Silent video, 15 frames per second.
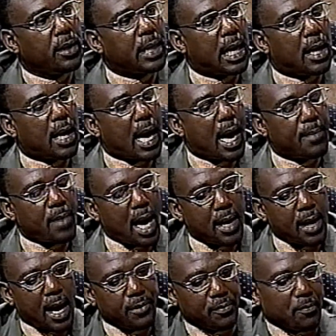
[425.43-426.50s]
Now
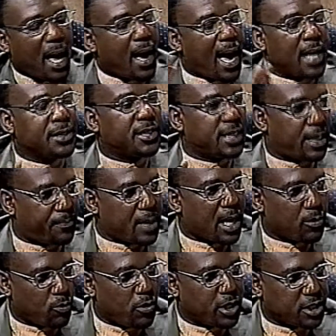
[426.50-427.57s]
I stepped
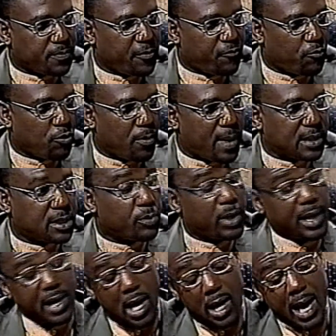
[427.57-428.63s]
out once before myself.
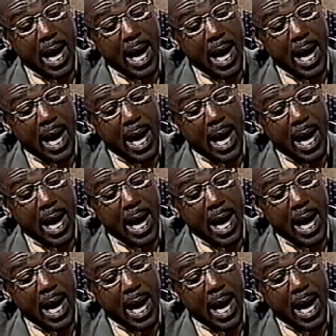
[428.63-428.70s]
Well, no,